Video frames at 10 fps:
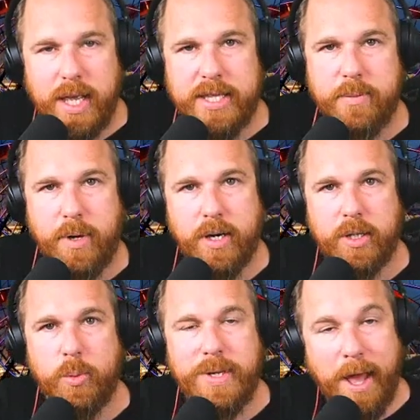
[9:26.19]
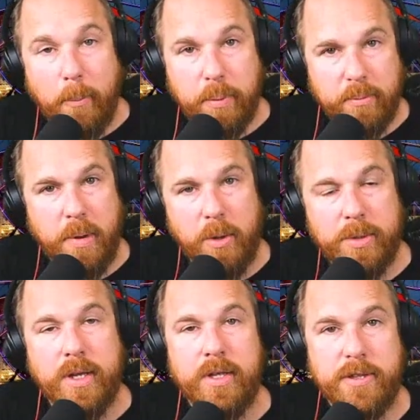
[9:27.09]
in the park would help
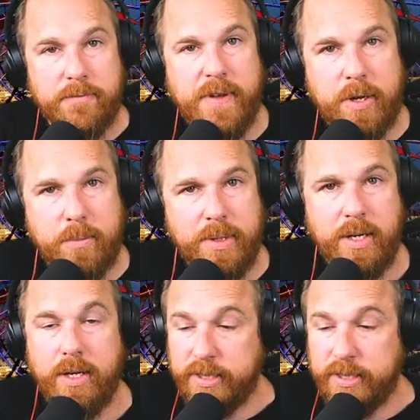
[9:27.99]
promote the film,